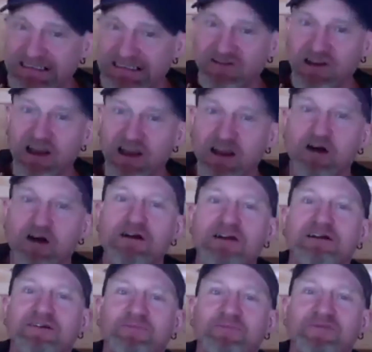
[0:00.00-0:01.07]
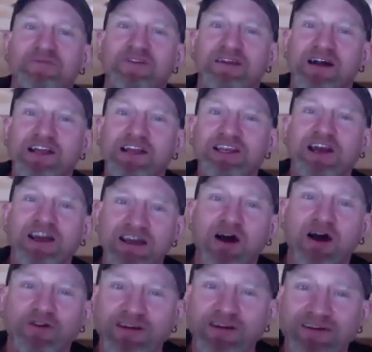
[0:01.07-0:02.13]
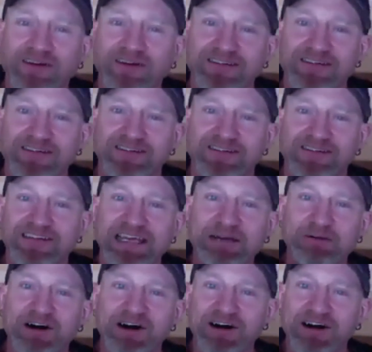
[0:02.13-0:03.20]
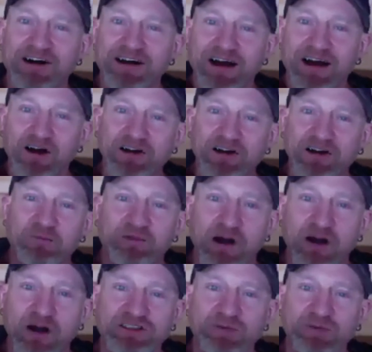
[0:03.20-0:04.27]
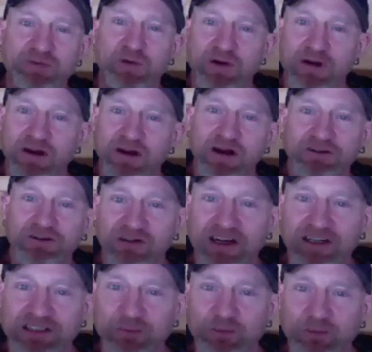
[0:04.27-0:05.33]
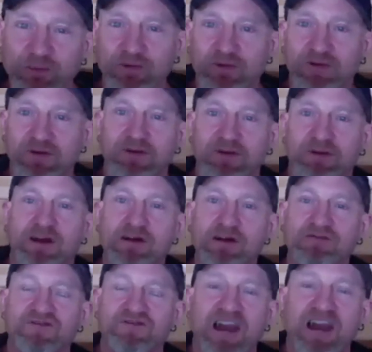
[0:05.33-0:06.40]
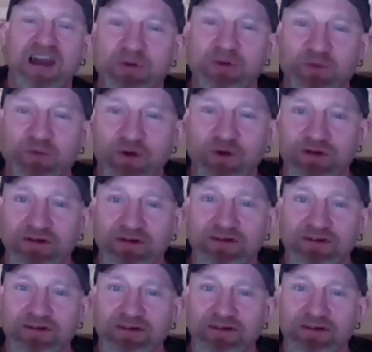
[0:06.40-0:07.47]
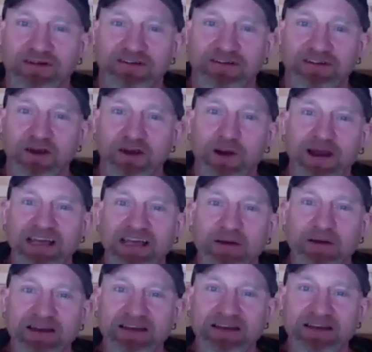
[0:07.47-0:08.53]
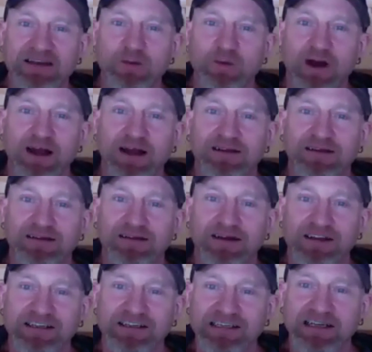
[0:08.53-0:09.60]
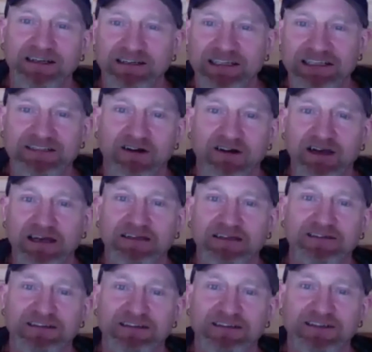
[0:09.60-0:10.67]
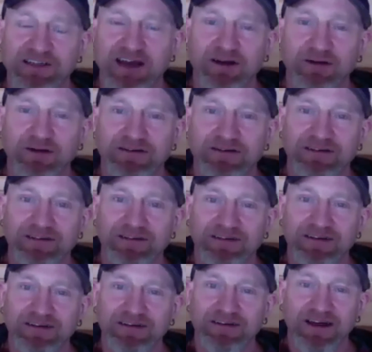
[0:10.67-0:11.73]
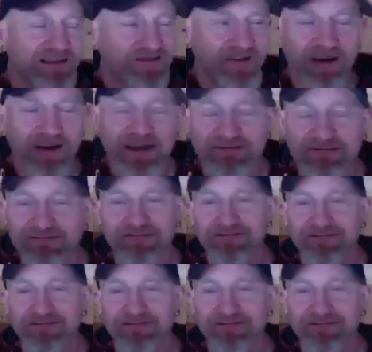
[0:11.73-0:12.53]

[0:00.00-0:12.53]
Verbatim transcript: of the lock, and you're gone. You are unapproachable, unreachable, unflappable. You ain't going nowhere until you decide to go. Uh, fucking